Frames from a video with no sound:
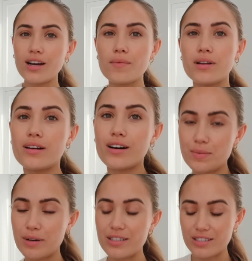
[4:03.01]
like I'm the
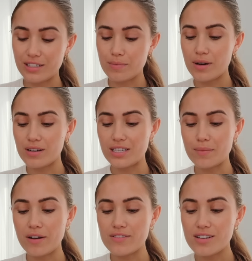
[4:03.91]
last person to the party,
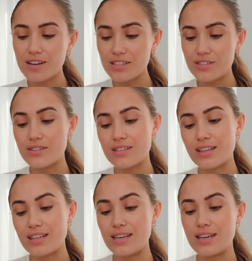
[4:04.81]
but I've started
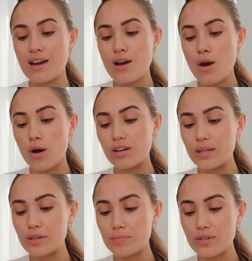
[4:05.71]
using the
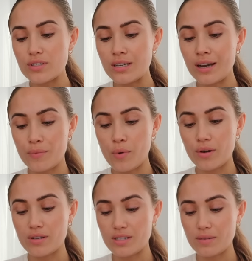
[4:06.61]
Hollywood Beauty Light
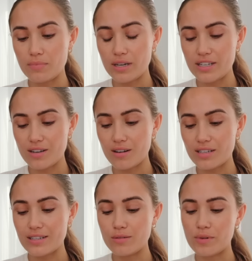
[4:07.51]
Wand by Charlotte
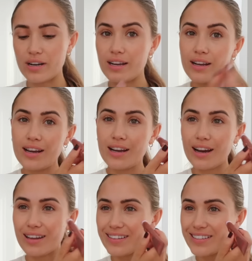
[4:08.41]
Tilbury.
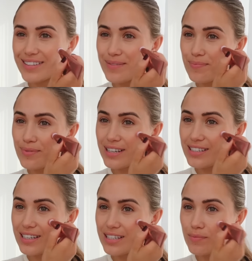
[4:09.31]
And this is the
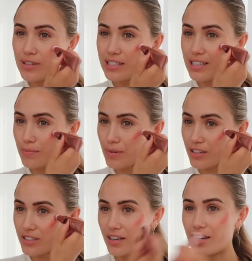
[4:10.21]
prettiest, prettiest
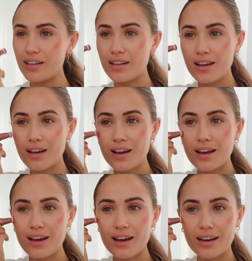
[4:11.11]
blusher.
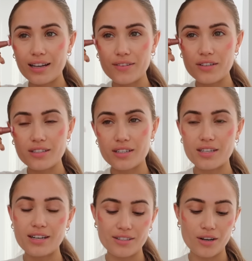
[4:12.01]
And it gives you such a
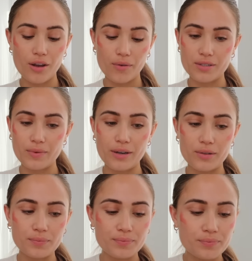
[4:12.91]
nice glow as well.